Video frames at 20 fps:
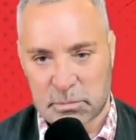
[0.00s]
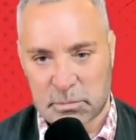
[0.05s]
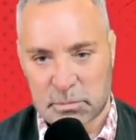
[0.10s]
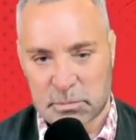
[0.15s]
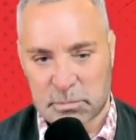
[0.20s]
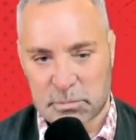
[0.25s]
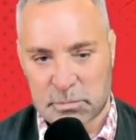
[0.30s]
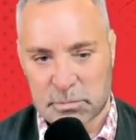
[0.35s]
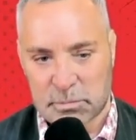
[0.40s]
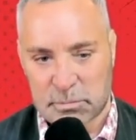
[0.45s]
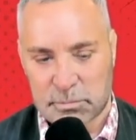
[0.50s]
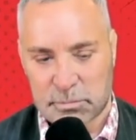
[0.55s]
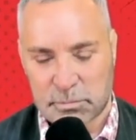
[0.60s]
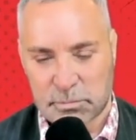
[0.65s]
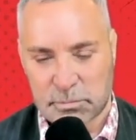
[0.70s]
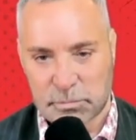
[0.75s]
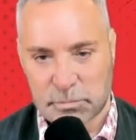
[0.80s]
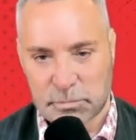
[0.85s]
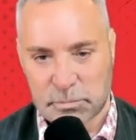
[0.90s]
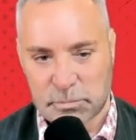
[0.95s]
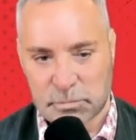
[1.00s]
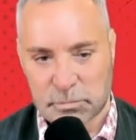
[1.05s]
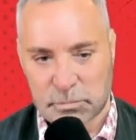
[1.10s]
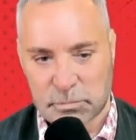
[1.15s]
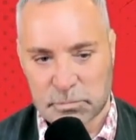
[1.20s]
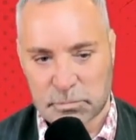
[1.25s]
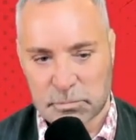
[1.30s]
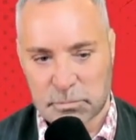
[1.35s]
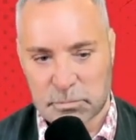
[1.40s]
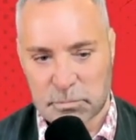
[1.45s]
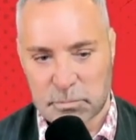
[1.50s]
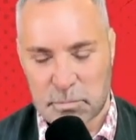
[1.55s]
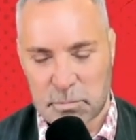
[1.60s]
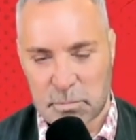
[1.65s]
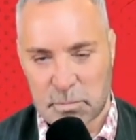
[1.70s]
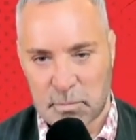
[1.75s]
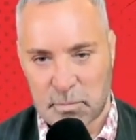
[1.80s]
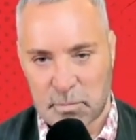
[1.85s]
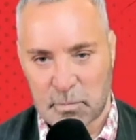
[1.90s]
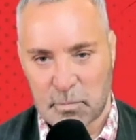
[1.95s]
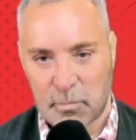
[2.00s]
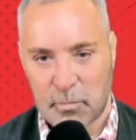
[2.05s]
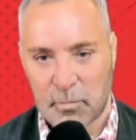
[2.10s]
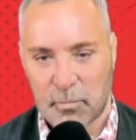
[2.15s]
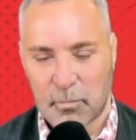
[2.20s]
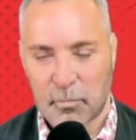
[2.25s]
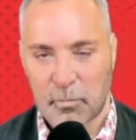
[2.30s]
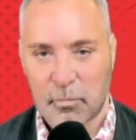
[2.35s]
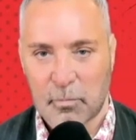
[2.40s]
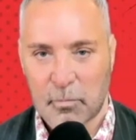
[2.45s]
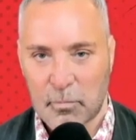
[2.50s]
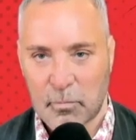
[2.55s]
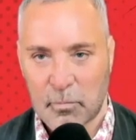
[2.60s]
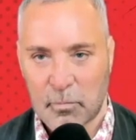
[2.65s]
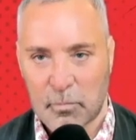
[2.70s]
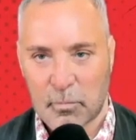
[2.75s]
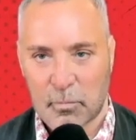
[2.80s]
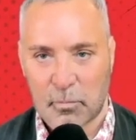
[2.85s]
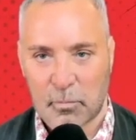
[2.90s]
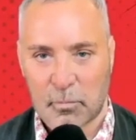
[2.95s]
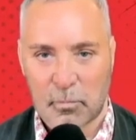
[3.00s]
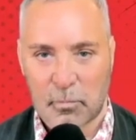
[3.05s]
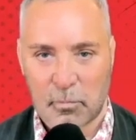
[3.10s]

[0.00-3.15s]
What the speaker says: This person isn't speaking.